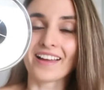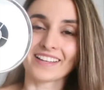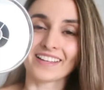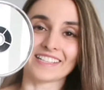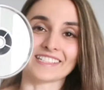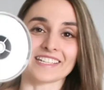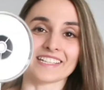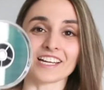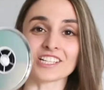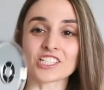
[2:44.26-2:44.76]

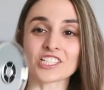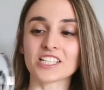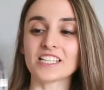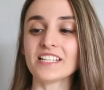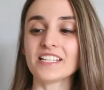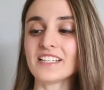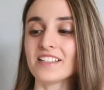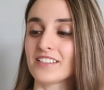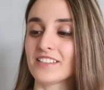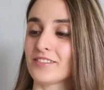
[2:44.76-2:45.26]

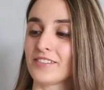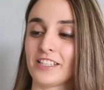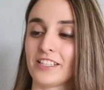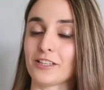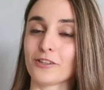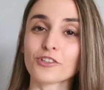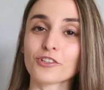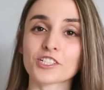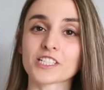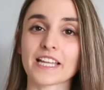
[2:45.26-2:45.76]
It
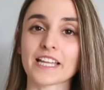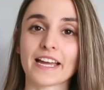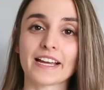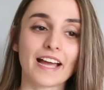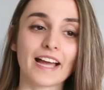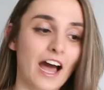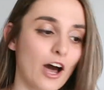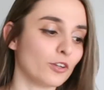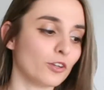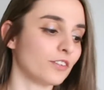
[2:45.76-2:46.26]
looks
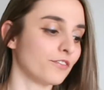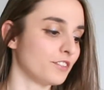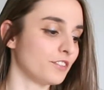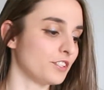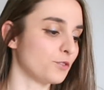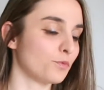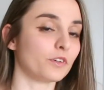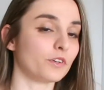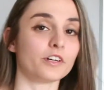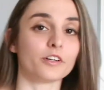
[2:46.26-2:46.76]
like out of
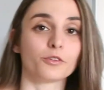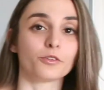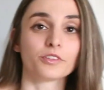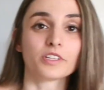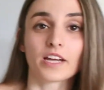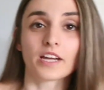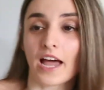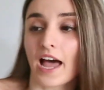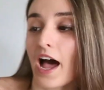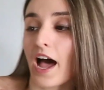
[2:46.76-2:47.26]
this world.
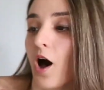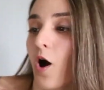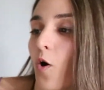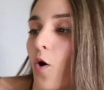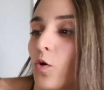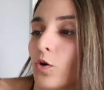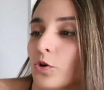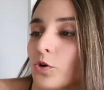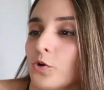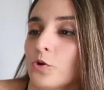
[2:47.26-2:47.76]

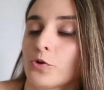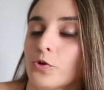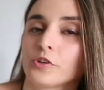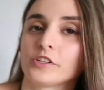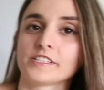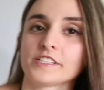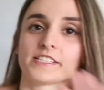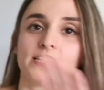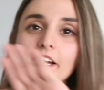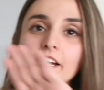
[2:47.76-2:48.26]
How good
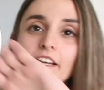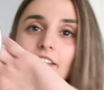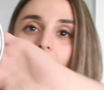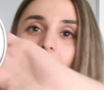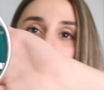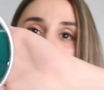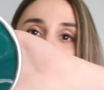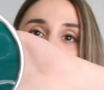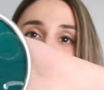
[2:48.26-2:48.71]
is that?